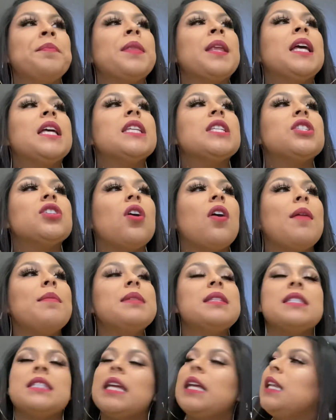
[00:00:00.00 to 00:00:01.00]
So I'm
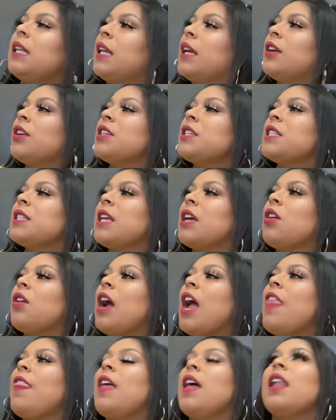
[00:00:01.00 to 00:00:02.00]
sitting there still,
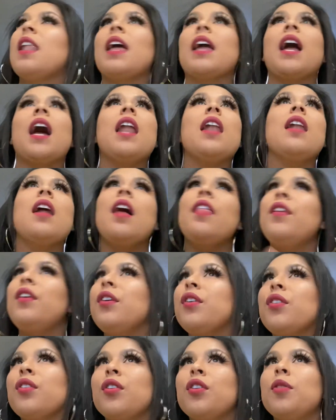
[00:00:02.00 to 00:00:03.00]
and then like
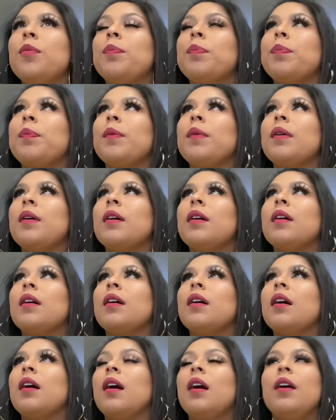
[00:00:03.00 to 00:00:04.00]
another group
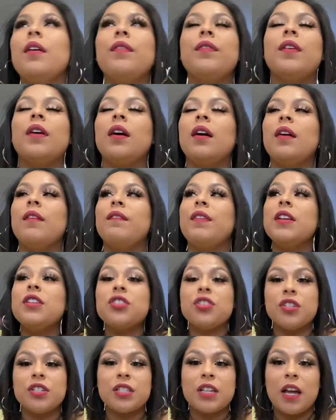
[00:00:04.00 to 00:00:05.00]
of
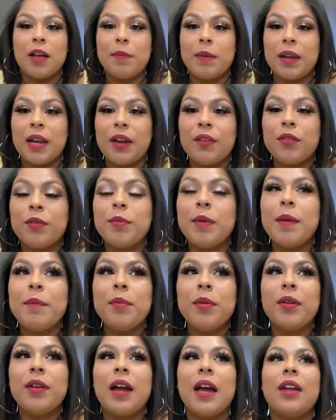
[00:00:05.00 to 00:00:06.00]
visitors come in. I
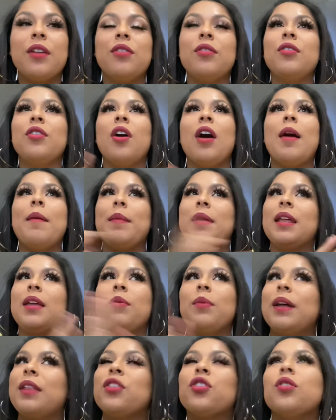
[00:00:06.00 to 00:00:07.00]
remember, I don't know how many
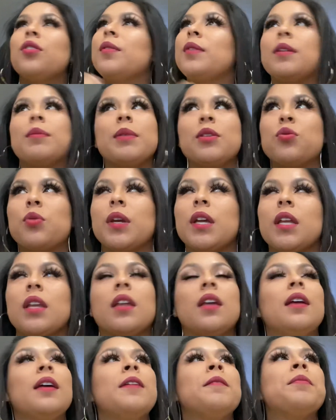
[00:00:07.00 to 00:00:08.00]
went through in between,
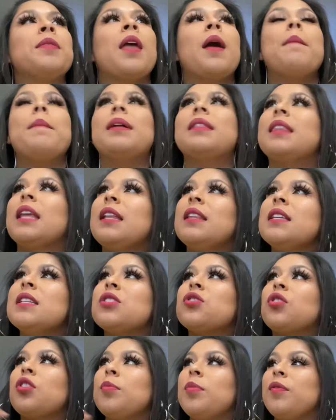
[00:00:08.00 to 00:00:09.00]
but then
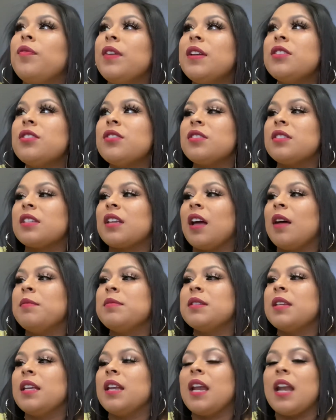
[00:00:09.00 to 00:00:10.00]
this group of visitors
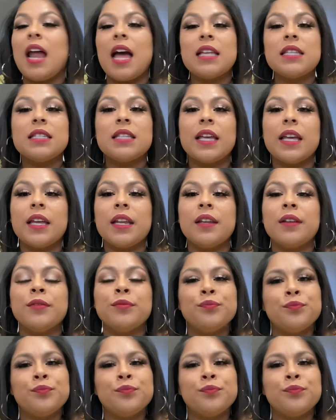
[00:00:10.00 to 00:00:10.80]
comes in, and I said,